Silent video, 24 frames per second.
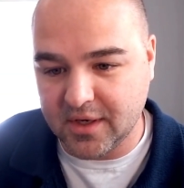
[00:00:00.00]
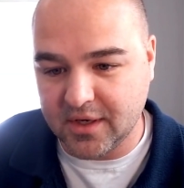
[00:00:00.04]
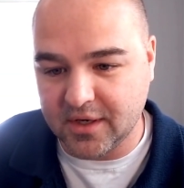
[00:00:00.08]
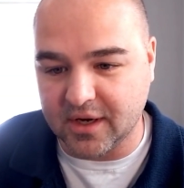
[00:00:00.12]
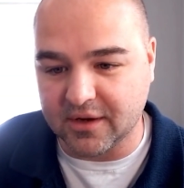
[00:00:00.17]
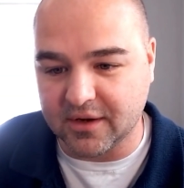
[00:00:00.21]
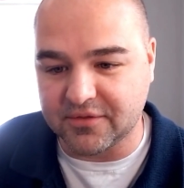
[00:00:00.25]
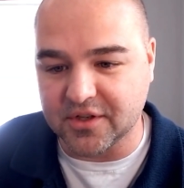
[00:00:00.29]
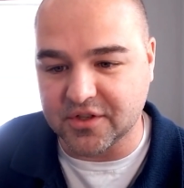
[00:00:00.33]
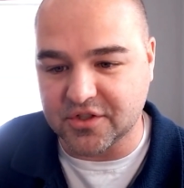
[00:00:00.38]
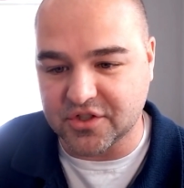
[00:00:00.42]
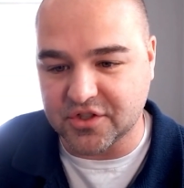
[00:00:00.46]
You
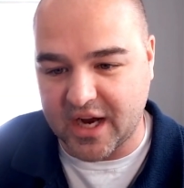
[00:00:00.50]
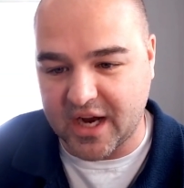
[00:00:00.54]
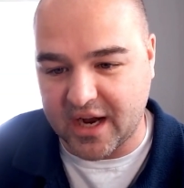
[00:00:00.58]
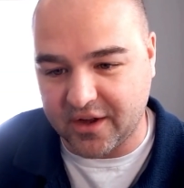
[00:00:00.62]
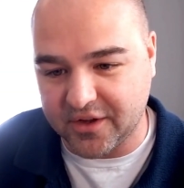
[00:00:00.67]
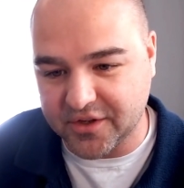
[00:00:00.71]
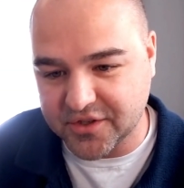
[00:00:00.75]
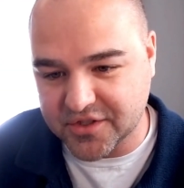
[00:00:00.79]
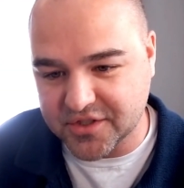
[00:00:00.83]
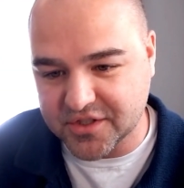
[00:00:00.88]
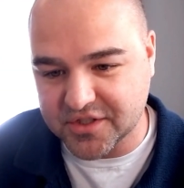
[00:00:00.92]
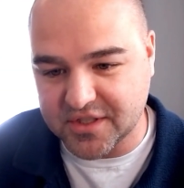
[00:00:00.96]
have to
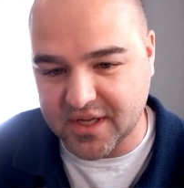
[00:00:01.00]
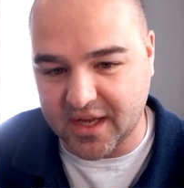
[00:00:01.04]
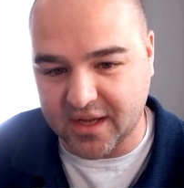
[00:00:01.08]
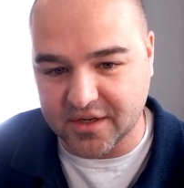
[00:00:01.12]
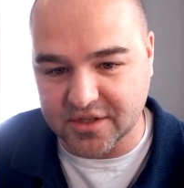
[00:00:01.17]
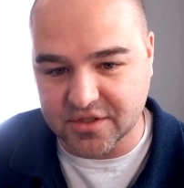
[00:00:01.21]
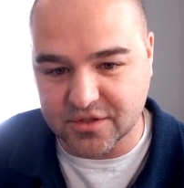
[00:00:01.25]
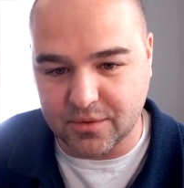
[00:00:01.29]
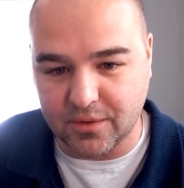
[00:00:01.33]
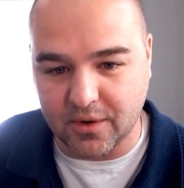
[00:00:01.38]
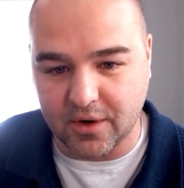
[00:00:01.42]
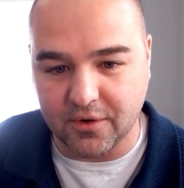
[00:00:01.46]
challenge the
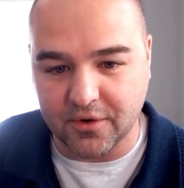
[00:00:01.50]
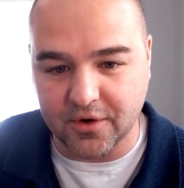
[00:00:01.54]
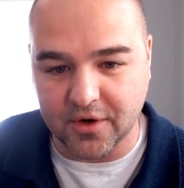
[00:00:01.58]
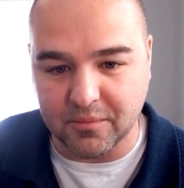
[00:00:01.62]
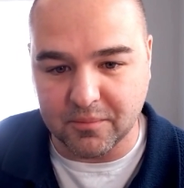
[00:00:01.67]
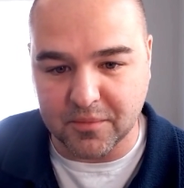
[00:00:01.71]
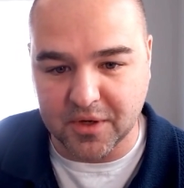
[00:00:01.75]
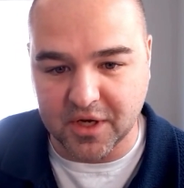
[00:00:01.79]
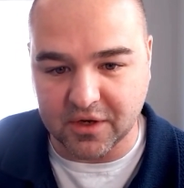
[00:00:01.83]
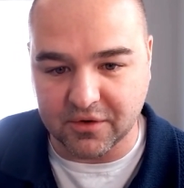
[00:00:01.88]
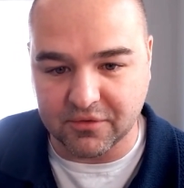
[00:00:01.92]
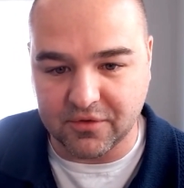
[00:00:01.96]
status quo in a
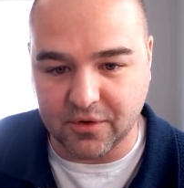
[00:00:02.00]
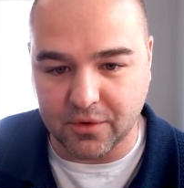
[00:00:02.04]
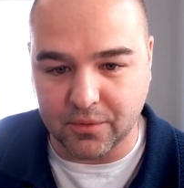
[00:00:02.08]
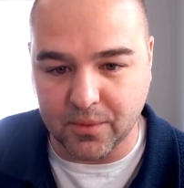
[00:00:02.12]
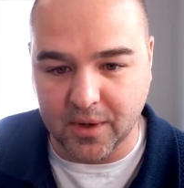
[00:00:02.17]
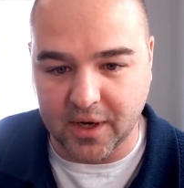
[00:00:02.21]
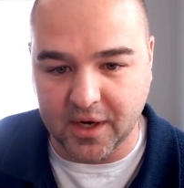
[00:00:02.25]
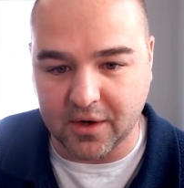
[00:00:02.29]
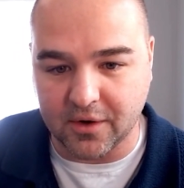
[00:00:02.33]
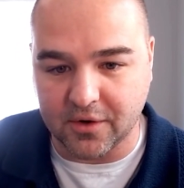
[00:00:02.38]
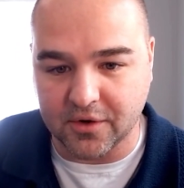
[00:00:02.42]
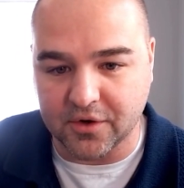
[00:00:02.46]
meaningful
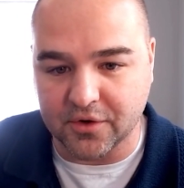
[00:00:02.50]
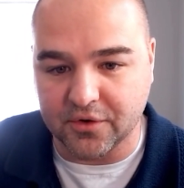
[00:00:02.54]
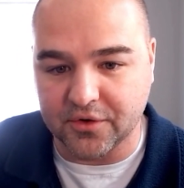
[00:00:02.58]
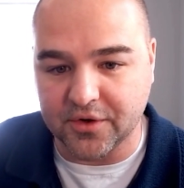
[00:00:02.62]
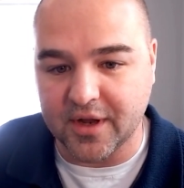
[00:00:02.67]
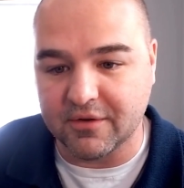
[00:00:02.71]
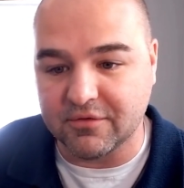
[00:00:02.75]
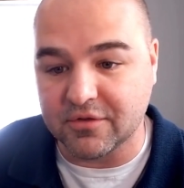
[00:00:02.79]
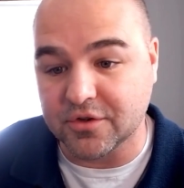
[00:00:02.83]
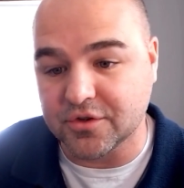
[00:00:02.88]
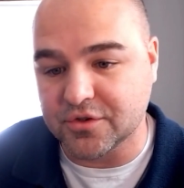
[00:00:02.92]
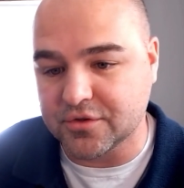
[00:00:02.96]
way, or you'll
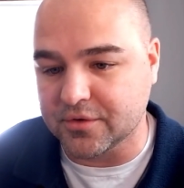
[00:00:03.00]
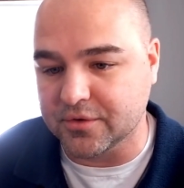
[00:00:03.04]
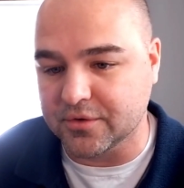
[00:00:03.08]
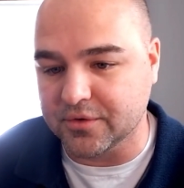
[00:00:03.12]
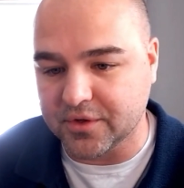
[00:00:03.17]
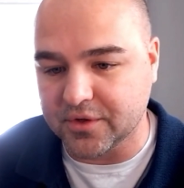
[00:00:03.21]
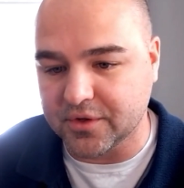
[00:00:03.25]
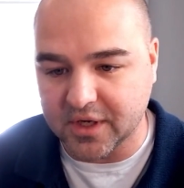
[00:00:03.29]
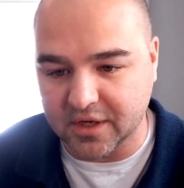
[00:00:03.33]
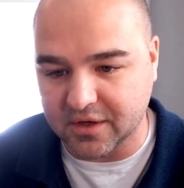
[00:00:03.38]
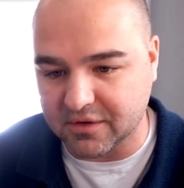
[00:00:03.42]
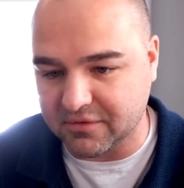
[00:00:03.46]
never
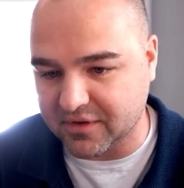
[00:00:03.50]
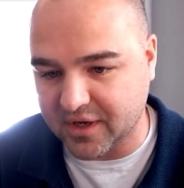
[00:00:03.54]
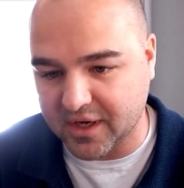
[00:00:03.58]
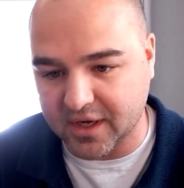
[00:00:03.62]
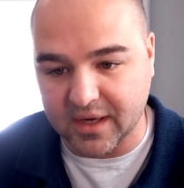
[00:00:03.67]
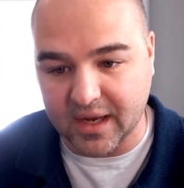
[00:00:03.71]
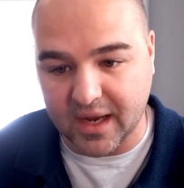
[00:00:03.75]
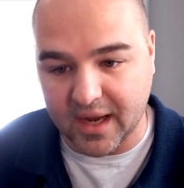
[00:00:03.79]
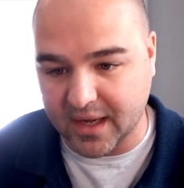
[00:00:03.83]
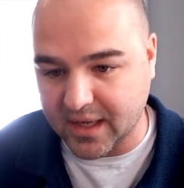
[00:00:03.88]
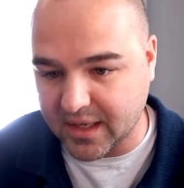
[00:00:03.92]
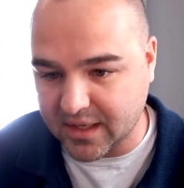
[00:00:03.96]
truly innovate
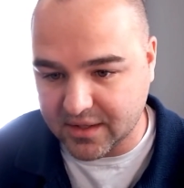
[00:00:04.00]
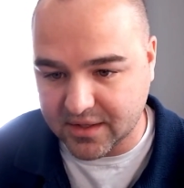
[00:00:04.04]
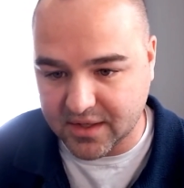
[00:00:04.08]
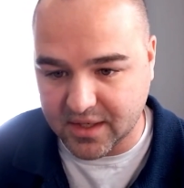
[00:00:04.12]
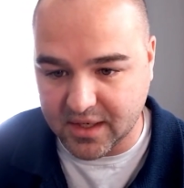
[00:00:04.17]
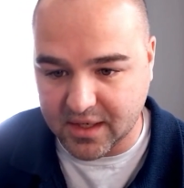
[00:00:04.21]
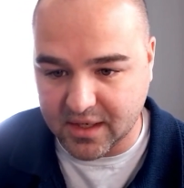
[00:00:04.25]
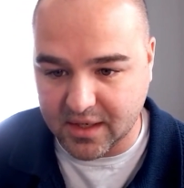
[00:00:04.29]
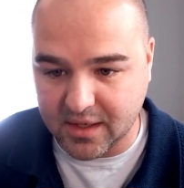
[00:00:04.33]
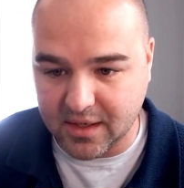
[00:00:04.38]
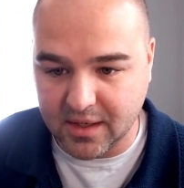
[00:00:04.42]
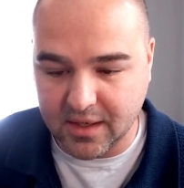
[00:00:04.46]

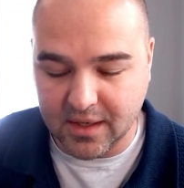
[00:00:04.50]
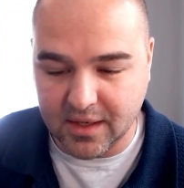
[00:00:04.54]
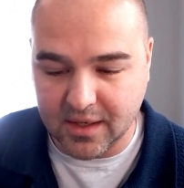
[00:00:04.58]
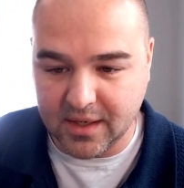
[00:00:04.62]
anything.